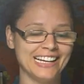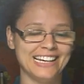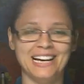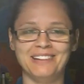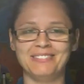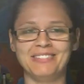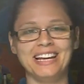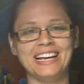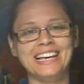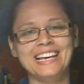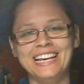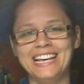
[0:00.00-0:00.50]
And
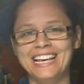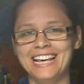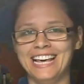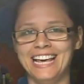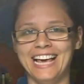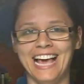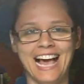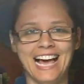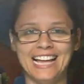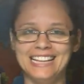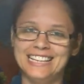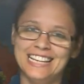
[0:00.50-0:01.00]
I'm like,
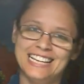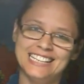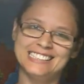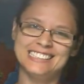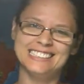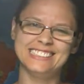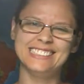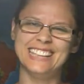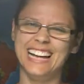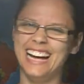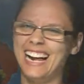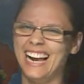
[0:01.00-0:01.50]
yeah,
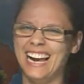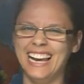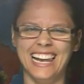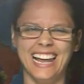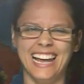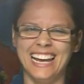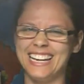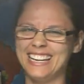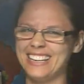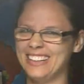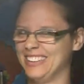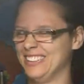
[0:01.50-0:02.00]
that's not
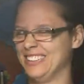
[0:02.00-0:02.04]
like,